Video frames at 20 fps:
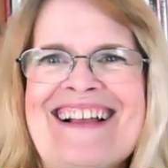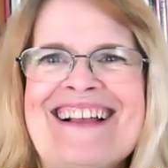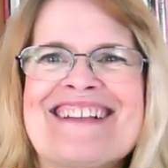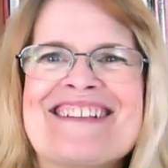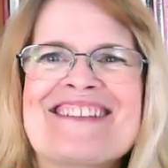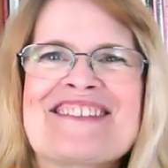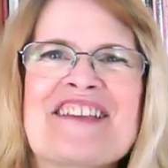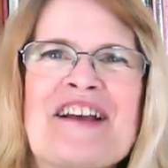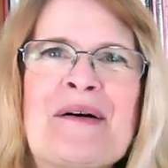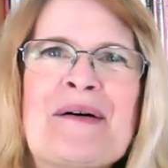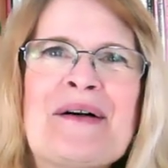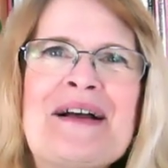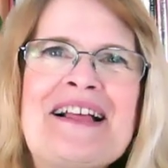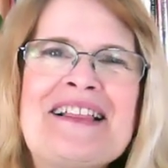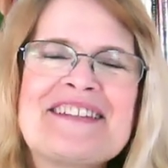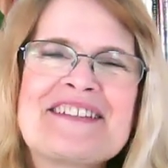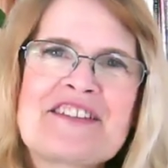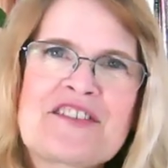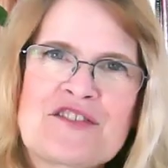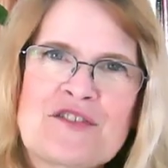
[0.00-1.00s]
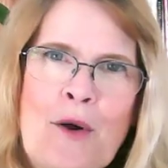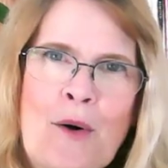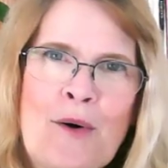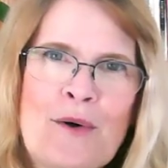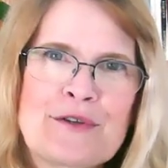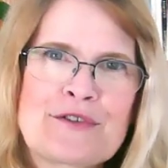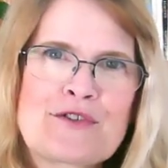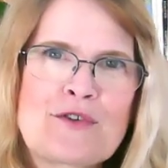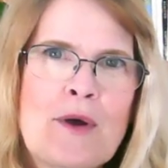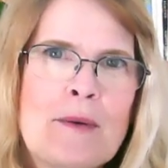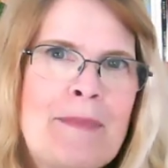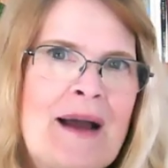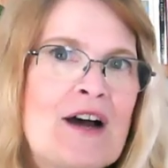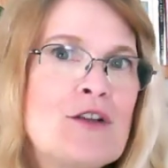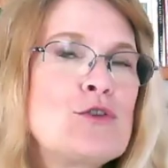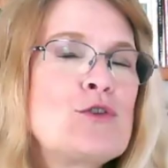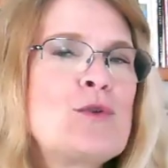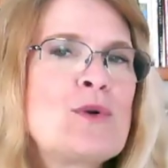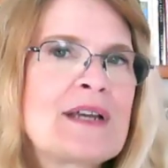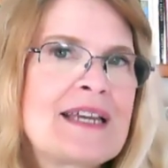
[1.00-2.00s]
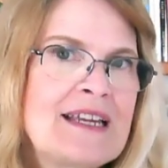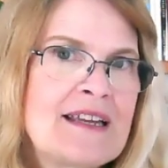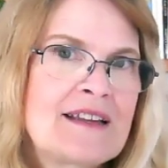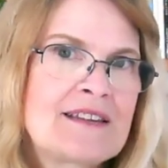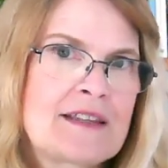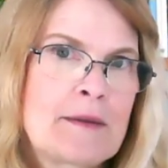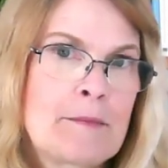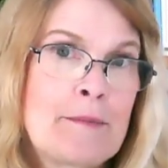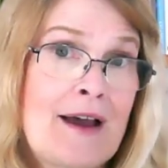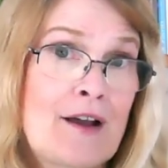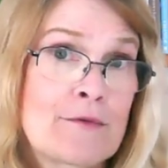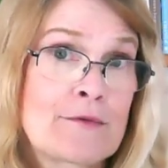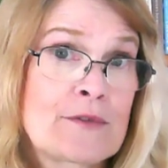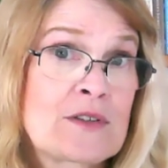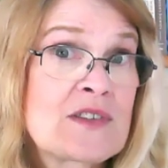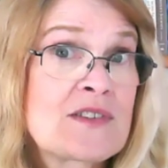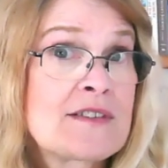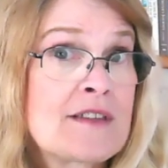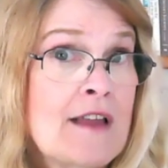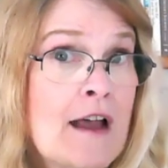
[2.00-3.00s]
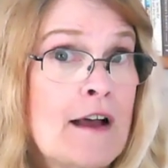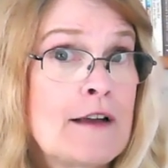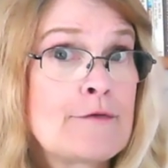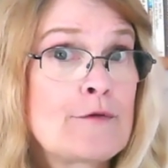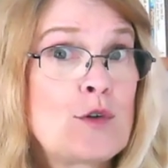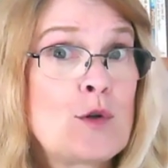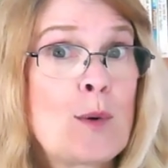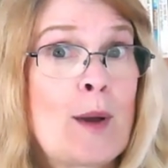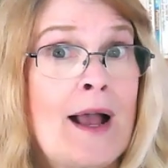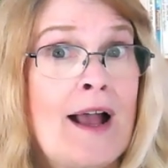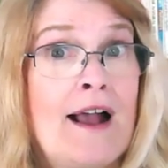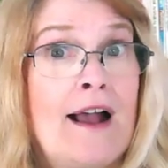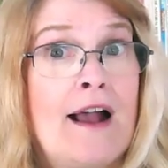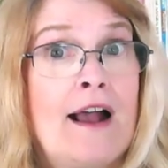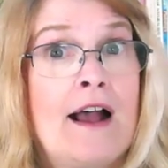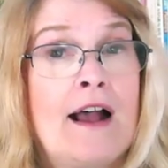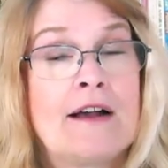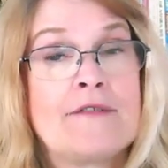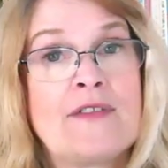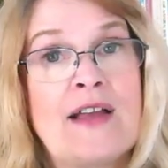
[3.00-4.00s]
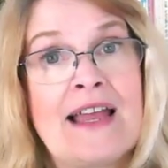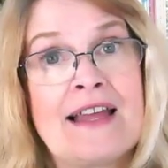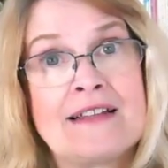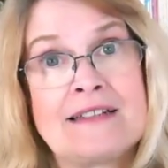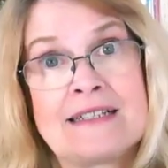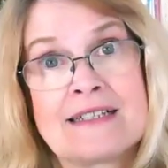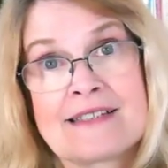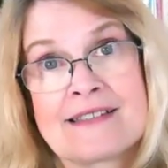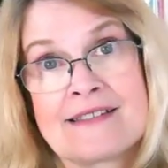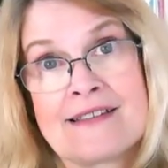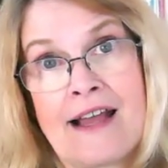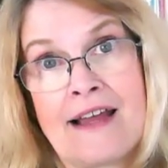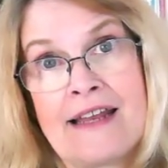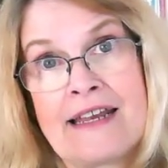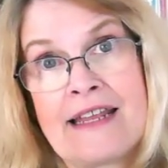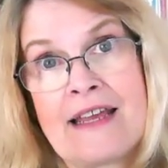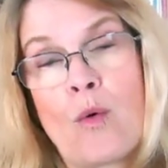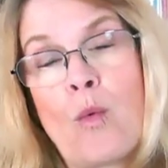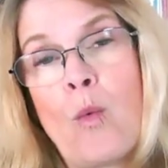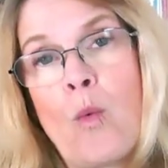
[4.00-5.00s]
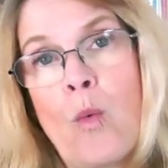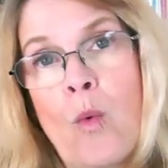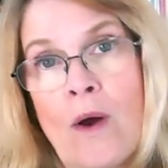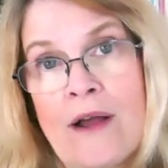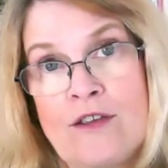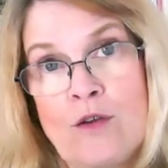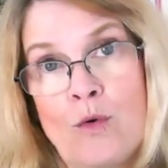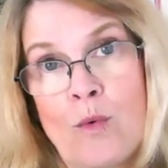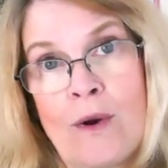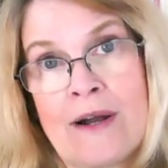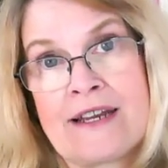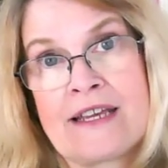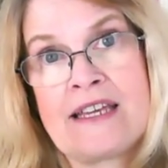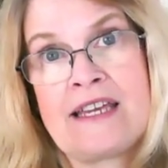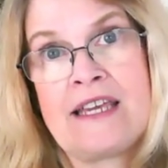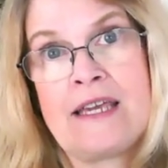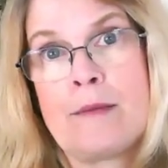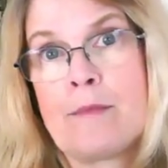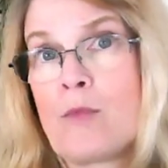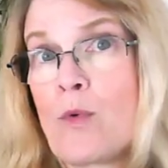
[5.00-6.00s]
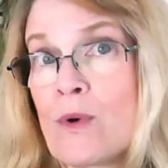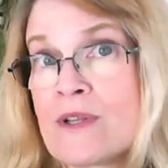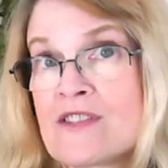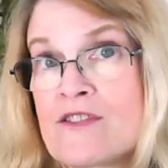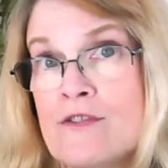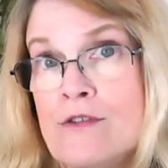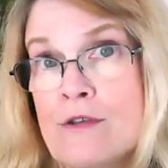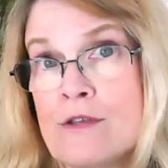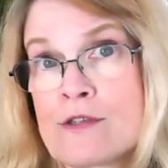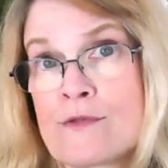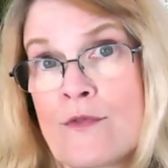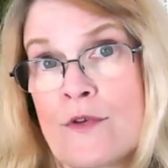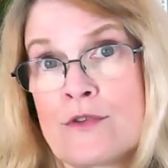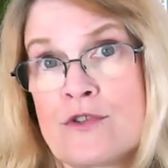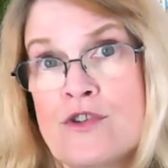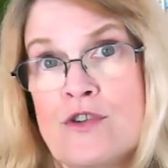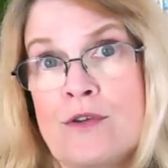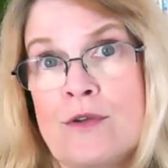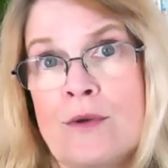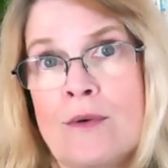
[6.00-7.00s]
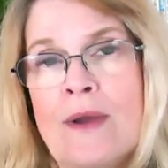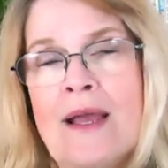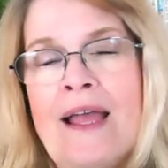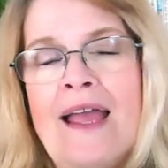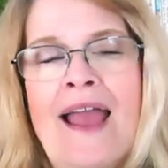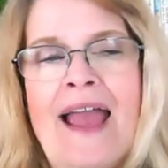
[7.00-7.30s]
So this is also about looking at the amount of stuff you have and deciding what you want to keep, what's useful to you,